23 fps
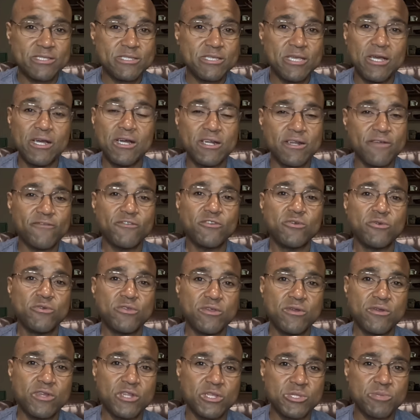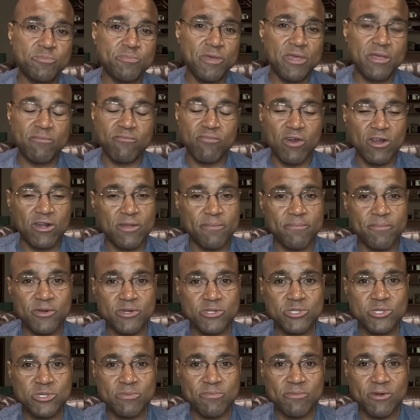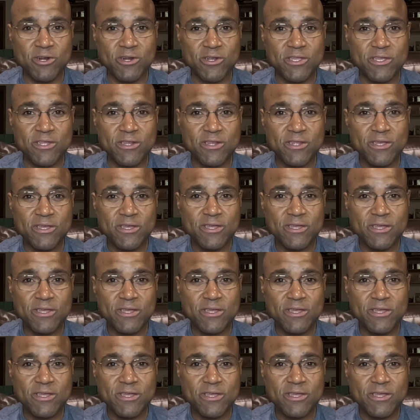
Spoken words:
ton of new units being brought up onto the market.